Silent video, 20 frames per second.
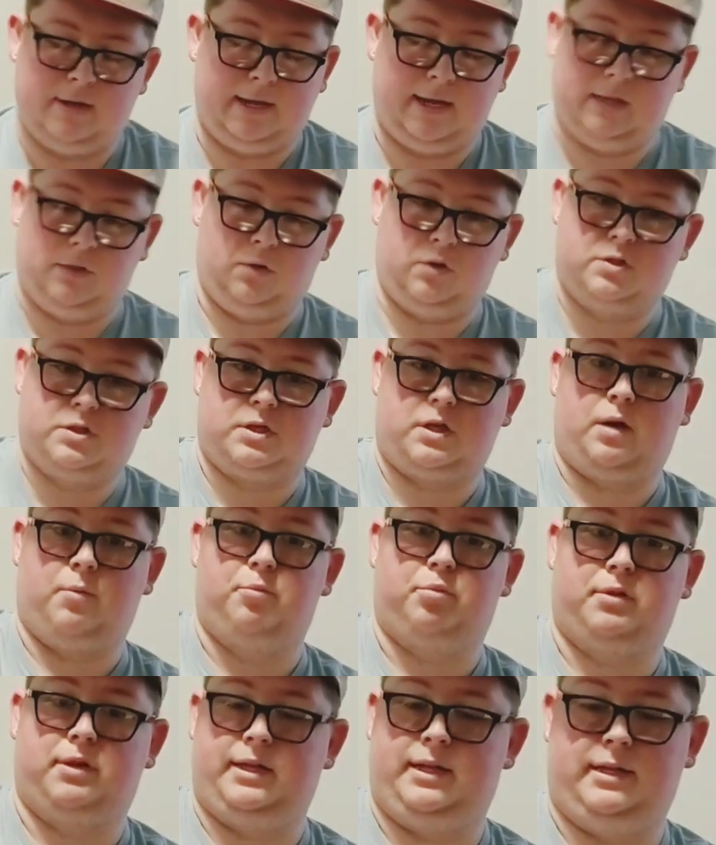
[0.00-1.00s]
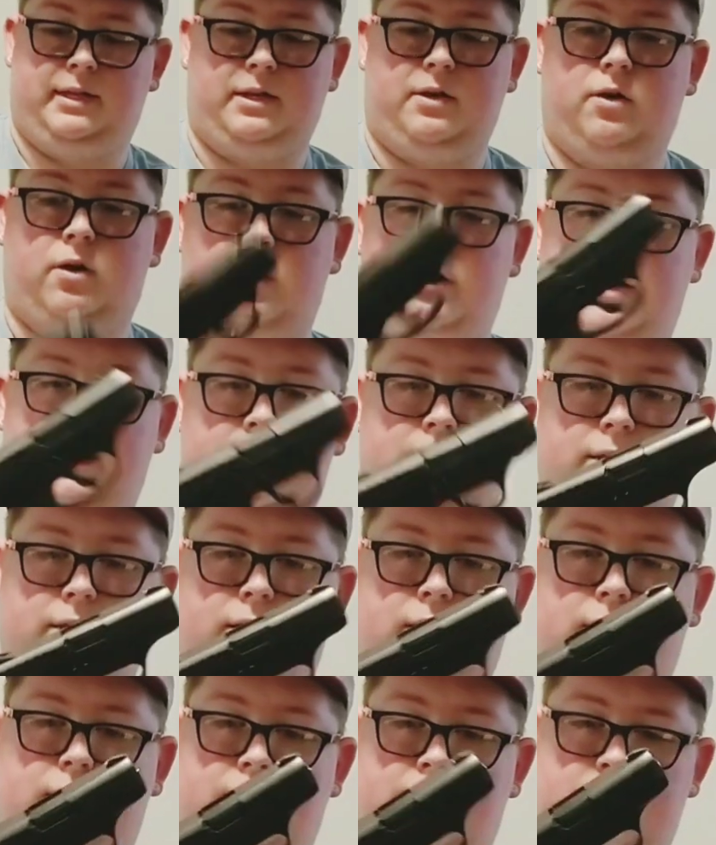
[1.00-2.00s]
It looks completely gaudy in the
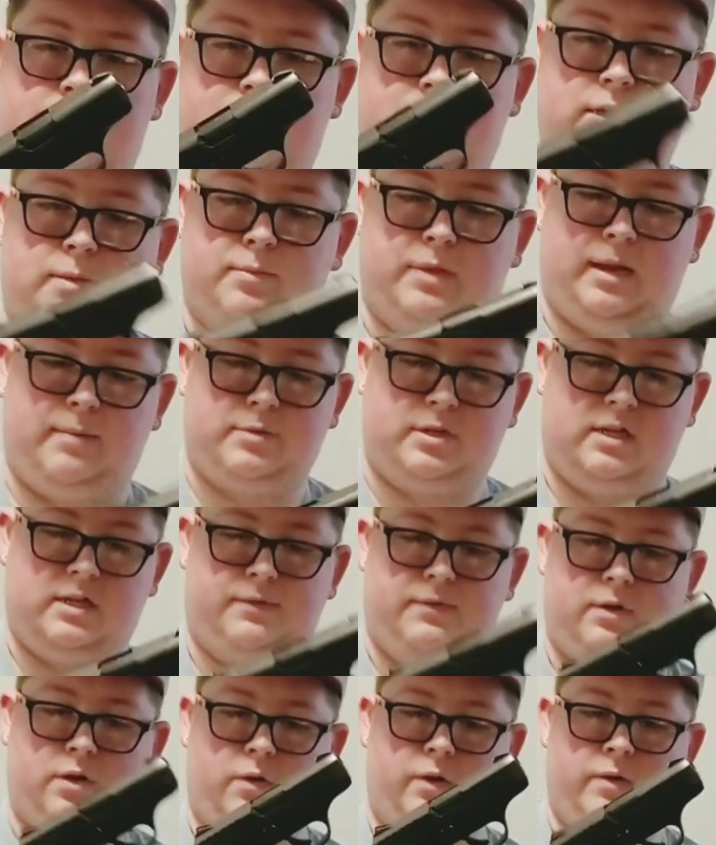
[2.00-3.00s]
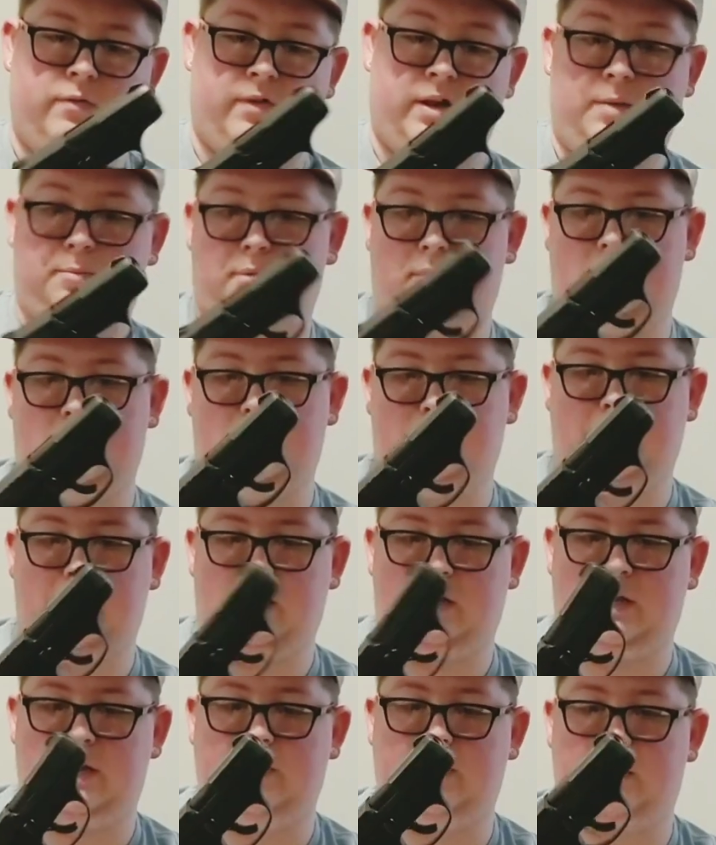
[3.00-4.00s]
gun. Sometimes it doesn't even go in right, but it made a
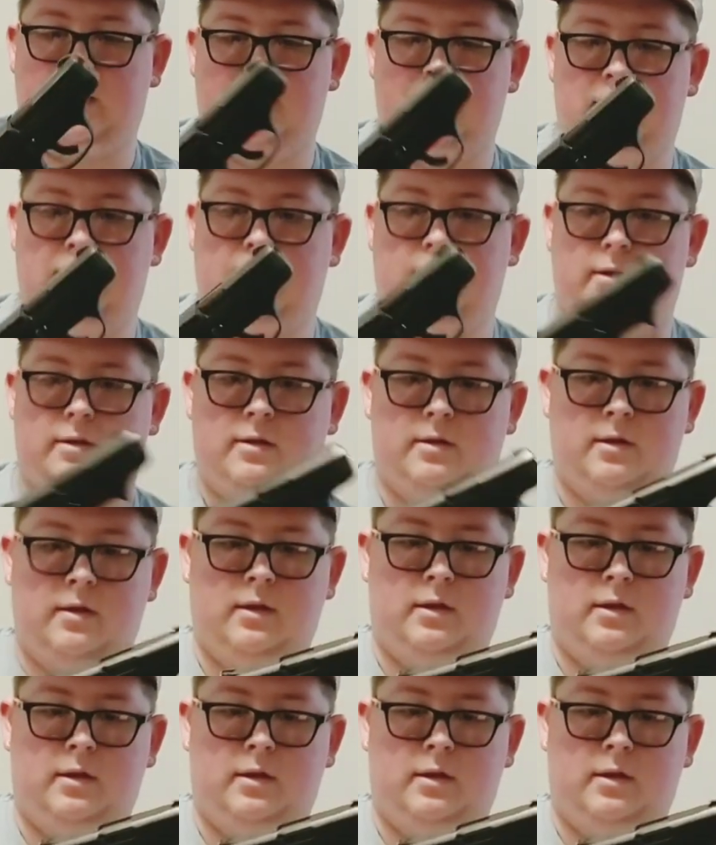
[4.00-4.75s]
liar out of me there.